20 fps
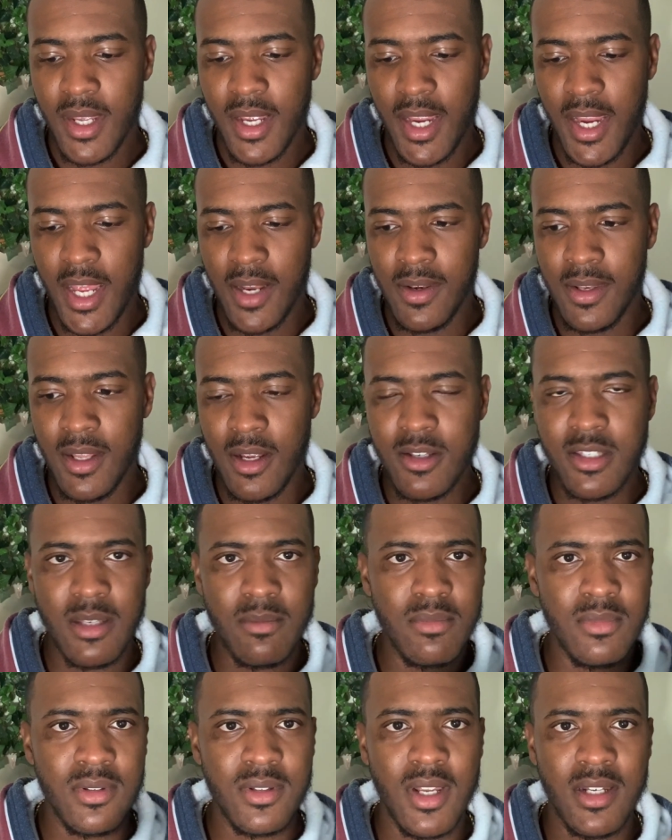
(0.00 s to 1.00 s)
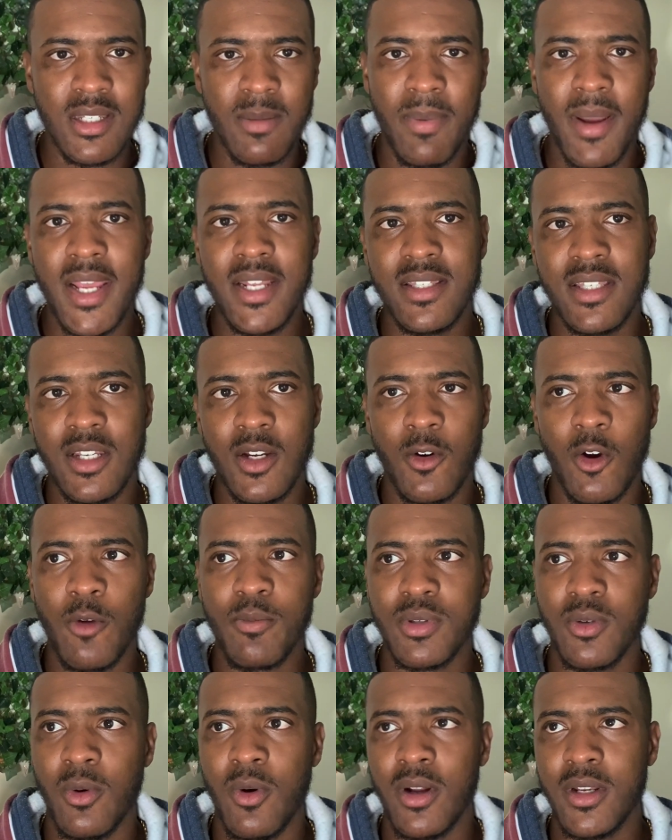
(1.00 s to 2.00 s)
And there's some debates in
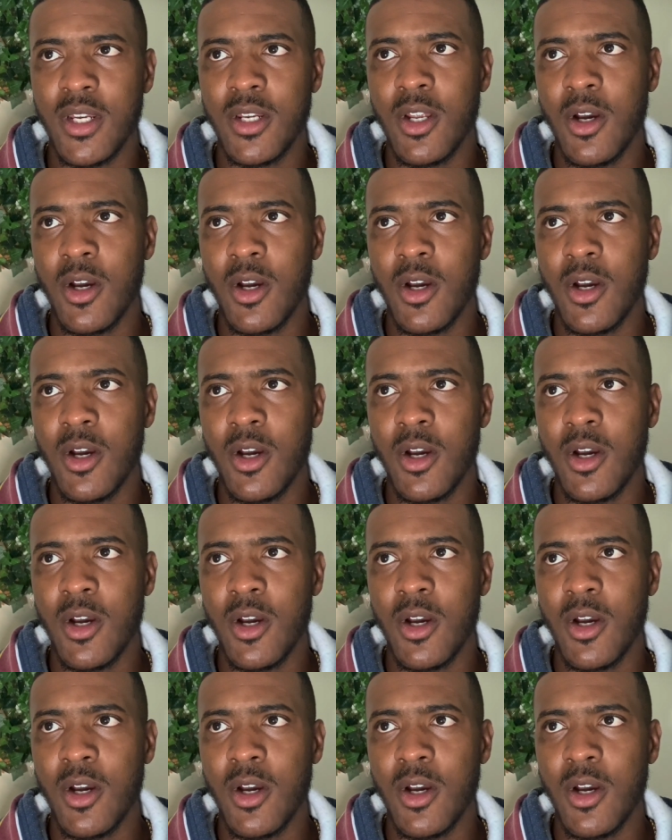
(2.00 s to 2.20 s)
groups on,